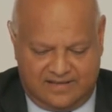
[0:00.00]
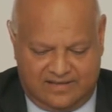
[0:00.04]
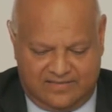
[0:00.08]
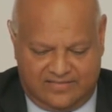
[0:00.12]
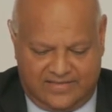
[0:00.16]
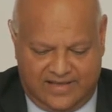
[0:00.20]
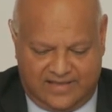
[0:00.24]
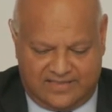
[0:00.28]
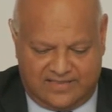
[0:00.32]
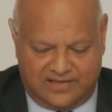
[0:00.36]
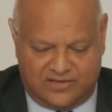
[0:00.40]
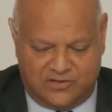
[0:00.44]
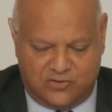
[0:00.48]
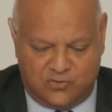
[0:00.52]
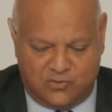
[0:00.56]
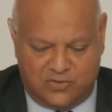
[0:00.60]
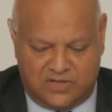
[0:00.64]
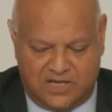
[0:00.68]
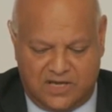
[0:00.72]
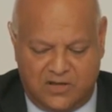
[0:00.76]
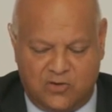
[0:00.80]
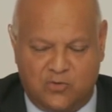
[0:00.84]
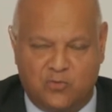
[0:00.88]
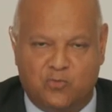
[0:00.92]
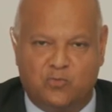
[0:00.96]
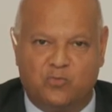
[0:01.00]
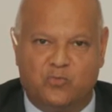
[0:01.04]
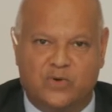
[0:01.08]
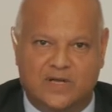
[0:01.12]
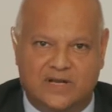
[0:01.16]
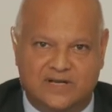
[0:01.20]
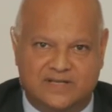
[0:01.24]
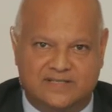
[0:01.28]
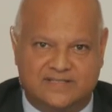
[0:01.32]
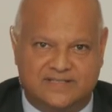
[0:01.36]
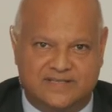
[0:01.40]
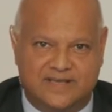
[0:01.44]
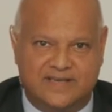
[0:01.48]
that the UK
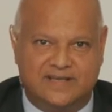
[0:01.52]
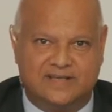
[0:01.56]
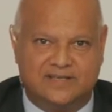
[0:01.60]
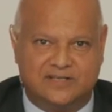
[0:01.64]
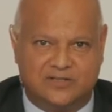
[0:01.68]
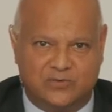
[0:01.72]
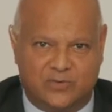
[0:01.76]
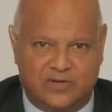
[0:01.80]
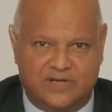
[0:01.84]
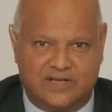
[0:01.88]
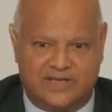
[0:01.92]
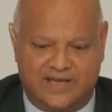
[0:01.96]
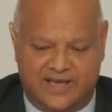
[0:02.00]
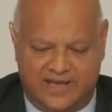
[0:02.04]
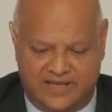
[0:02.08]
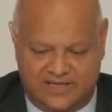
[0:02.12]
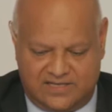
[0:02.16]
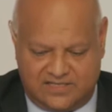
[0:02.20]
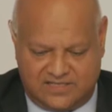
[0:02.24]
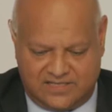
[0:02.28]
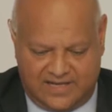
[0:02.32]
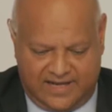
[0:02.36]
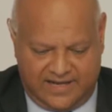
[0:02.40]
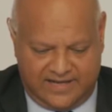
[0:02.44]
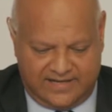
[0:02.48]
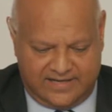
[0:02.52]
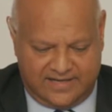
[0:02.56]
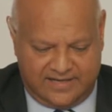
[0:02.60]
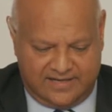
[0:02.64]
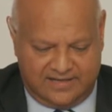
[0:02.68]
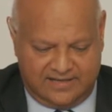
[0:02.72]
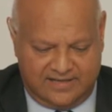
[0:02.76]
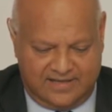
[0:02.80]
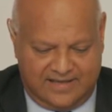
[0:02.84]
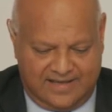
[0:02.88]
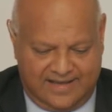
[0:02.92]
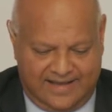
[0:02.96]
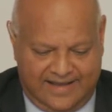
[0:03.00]
will seek to engage
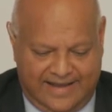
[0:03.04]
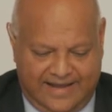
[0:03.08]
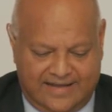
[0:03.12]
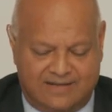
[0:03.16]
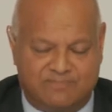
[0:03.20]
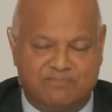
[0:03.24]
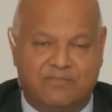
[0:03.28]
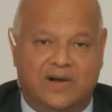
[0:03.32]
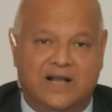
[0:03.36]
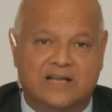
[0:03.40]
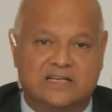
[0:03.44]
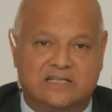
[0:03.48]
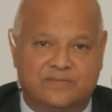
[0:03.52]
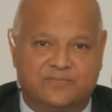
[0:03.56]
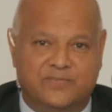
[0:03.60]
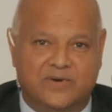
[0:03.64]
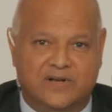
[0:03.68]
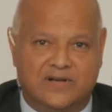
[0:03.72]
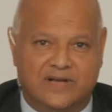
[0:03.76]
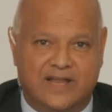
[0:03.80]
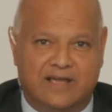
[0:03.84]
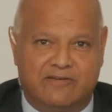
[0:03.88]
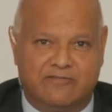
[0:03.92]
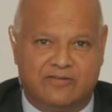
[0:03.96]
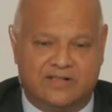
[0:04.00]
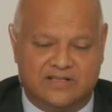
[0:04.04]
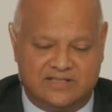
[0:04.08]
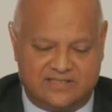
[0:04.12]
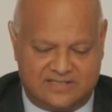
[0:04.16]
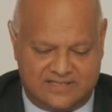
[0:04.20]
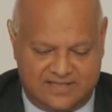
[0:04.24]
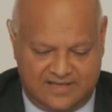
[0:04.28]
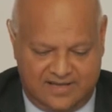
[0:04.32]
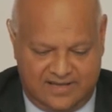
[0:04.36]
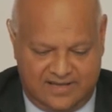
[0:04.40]
China at multiple levels,